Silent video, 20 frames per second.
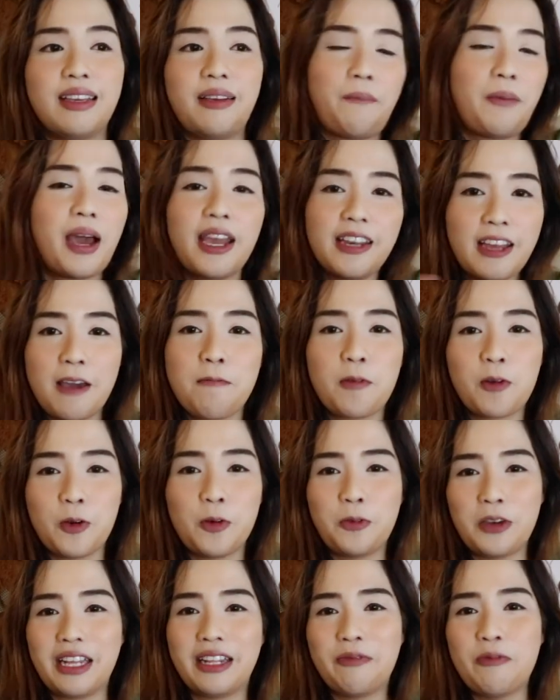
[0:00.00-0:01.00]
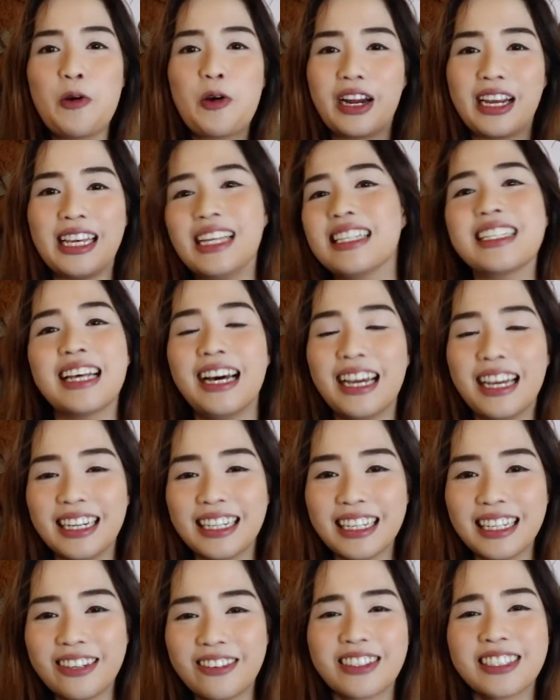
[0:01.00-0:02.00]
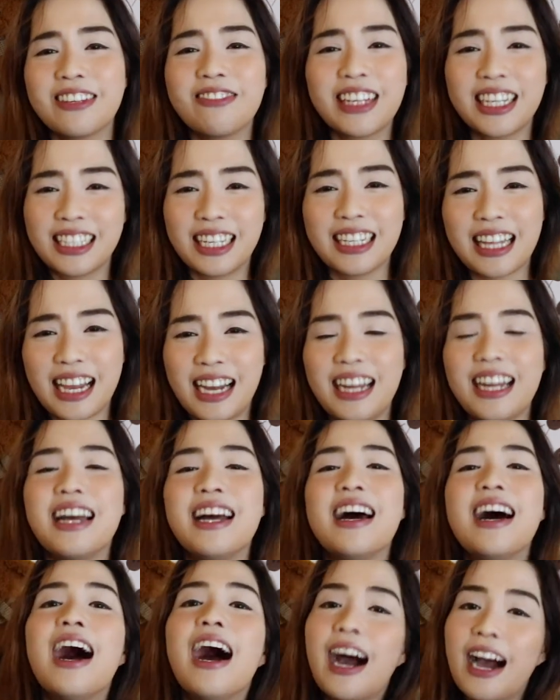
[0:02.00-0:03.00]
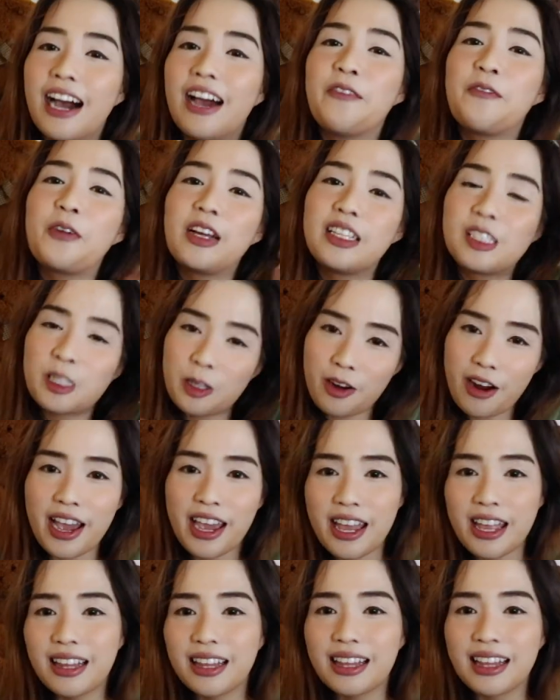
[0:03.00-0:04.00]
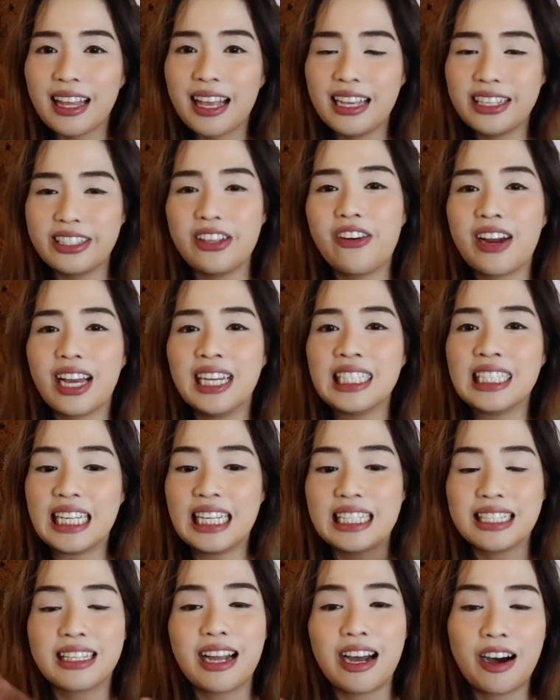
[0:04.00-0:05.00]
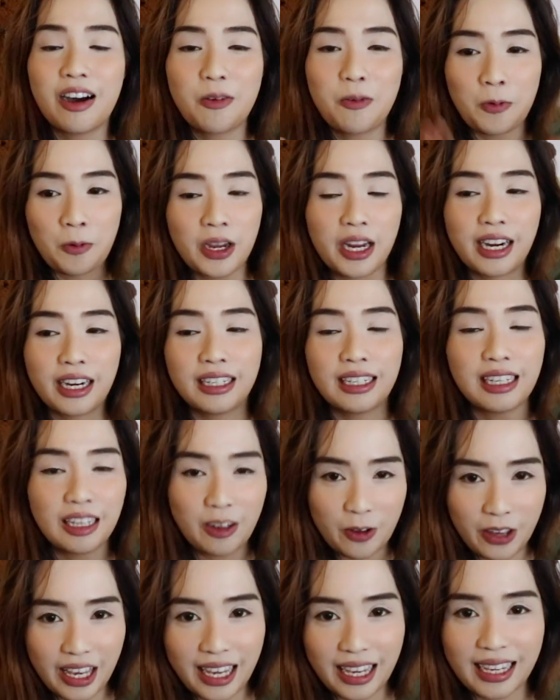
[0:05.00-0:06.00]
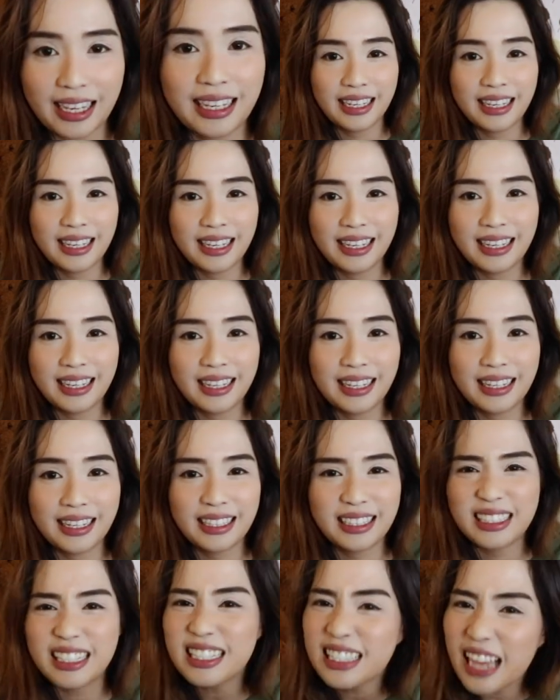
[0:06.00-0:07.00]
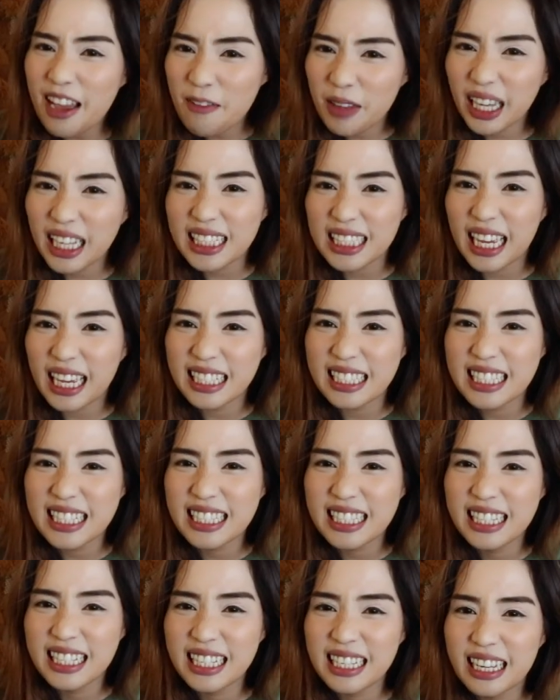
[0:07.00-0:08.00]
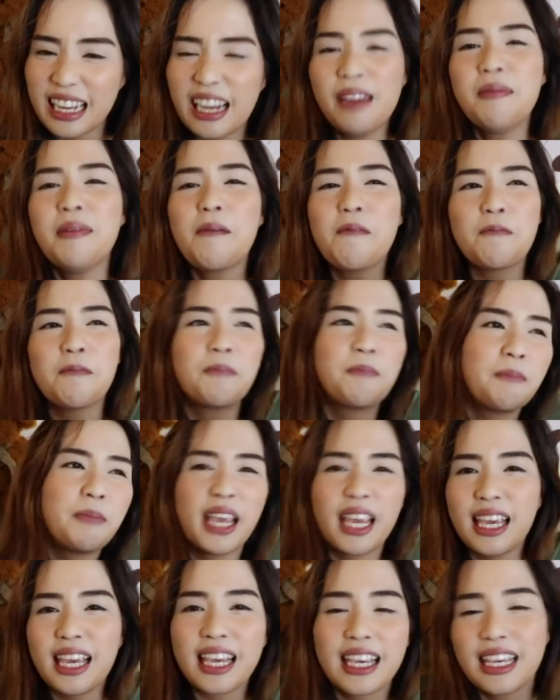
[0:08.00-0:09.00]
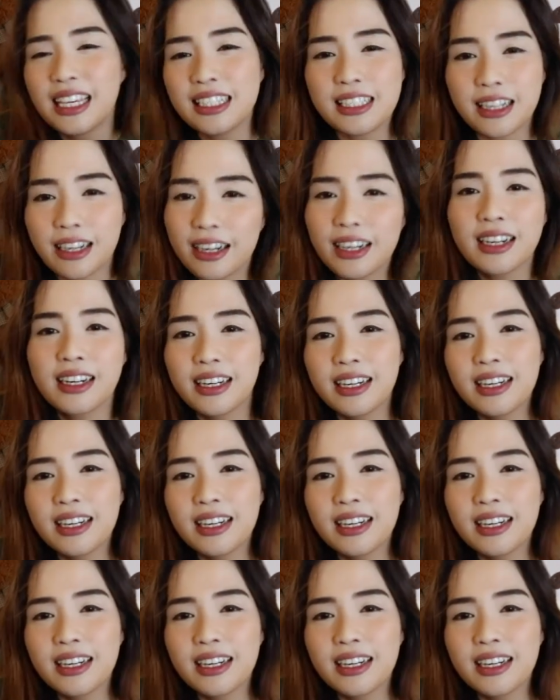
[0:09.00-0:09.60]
pineapple with pork inside or something like that, I would try it as long as it's not weird looking. Does that make sense? I'm a picky eater.